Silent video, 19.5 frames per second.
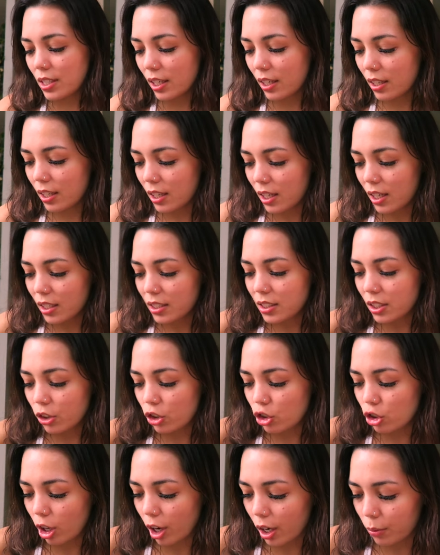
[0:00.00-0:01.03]
to
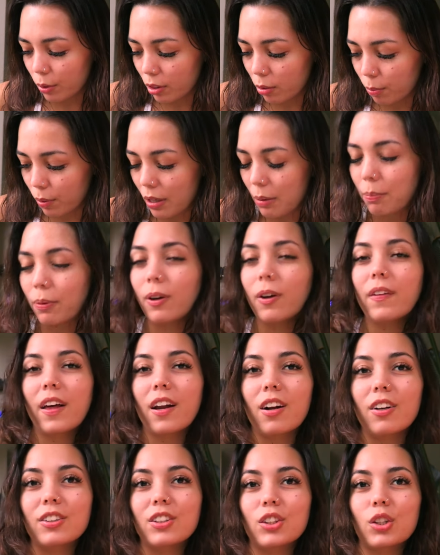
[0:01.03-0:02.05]
share with people
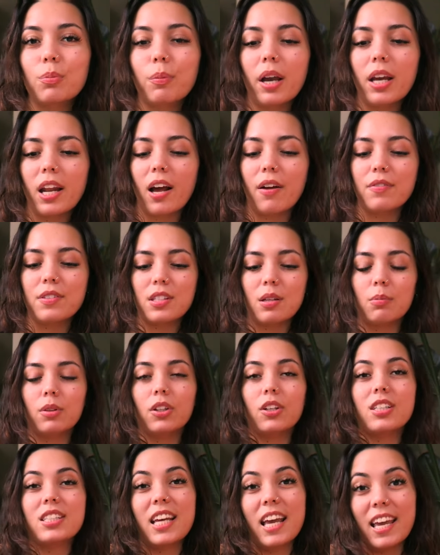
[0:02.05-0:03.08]
that also might have
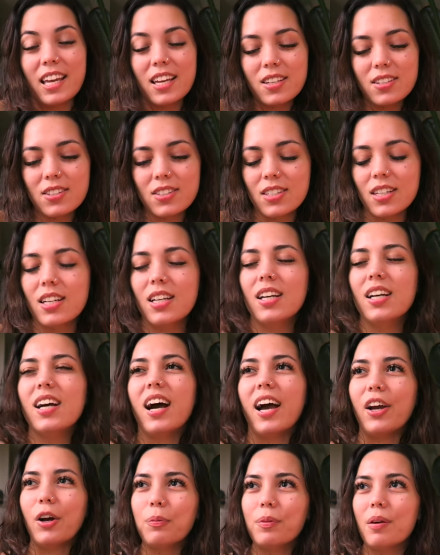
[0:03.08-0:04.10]
similar taste.
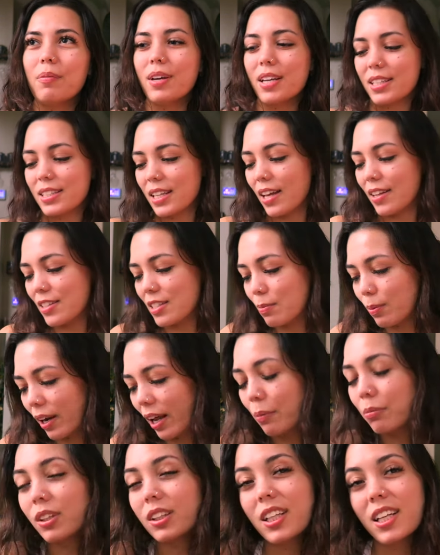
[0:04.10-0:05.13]
I hope that makes sense, but
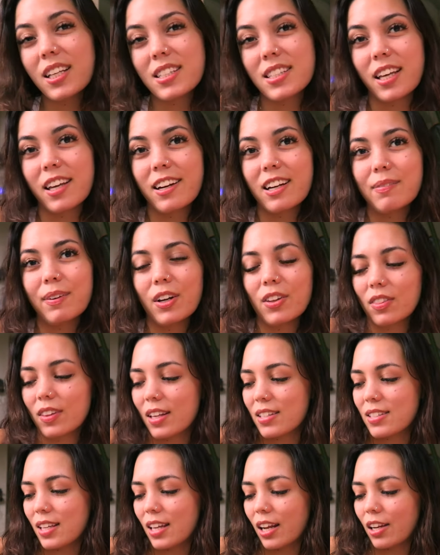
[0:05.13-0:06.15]
I'm really excited about
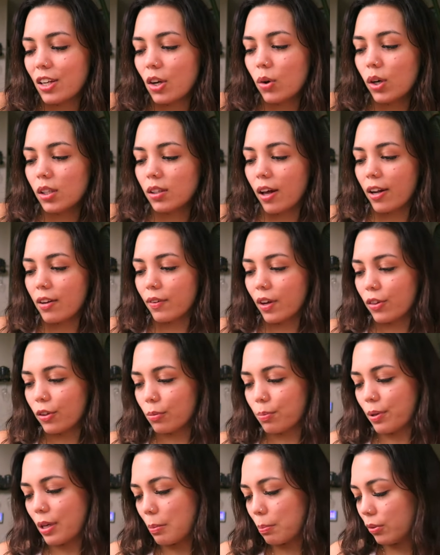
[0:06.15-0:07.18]
this, and I know a lot of other
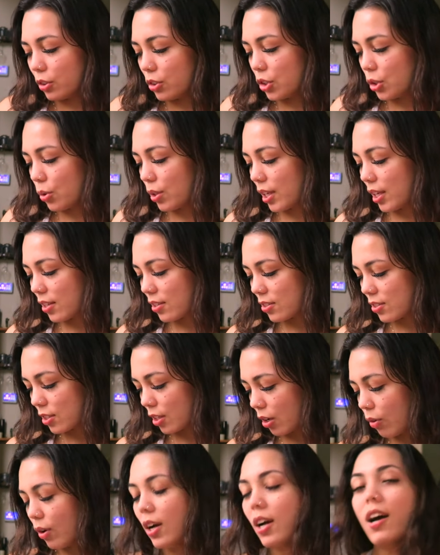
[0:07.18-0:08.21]
people do this,
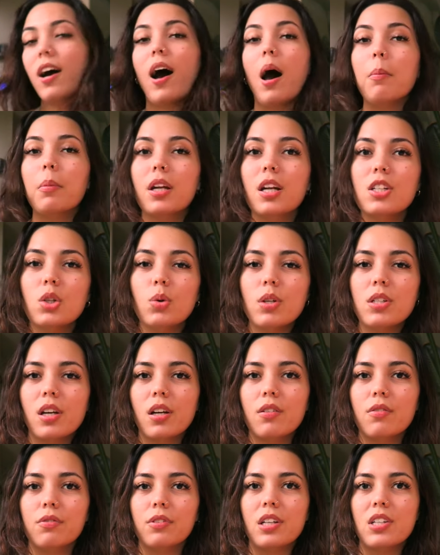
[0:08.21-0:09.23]
so I'm gonna do a
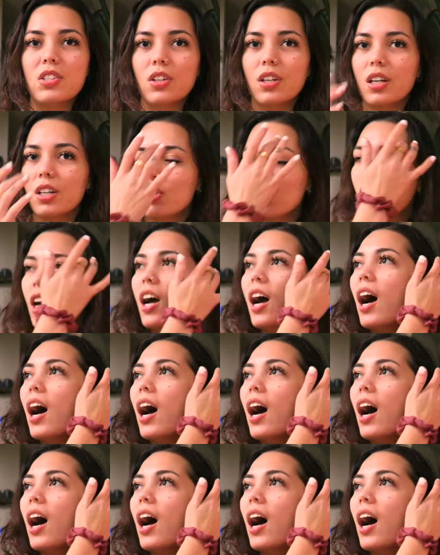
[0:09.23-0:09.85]
ton of research.